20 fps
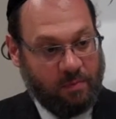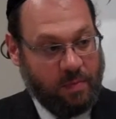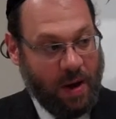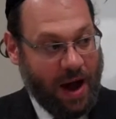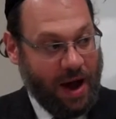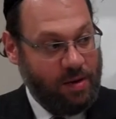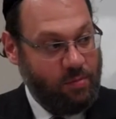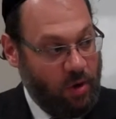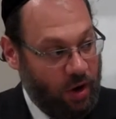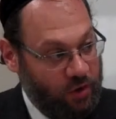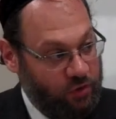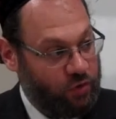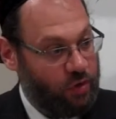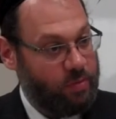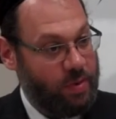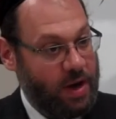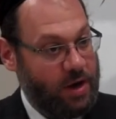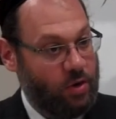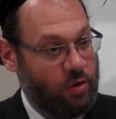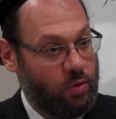by Moshe
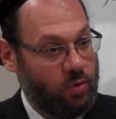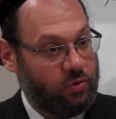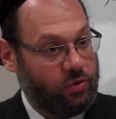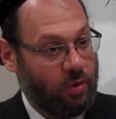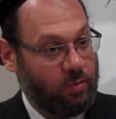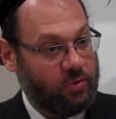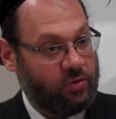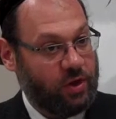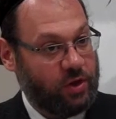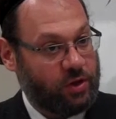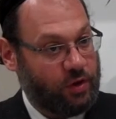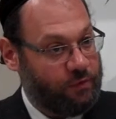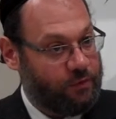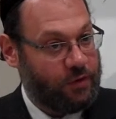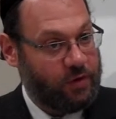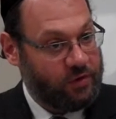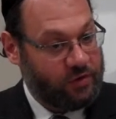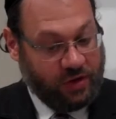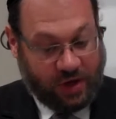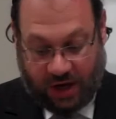Rabbeinu, who was almost like the
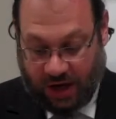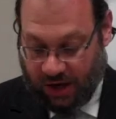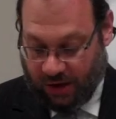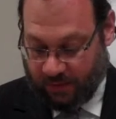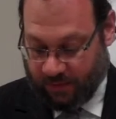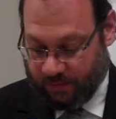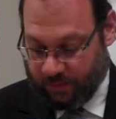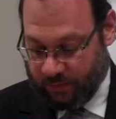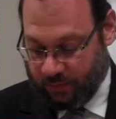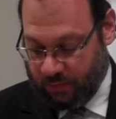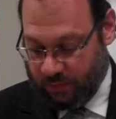first king.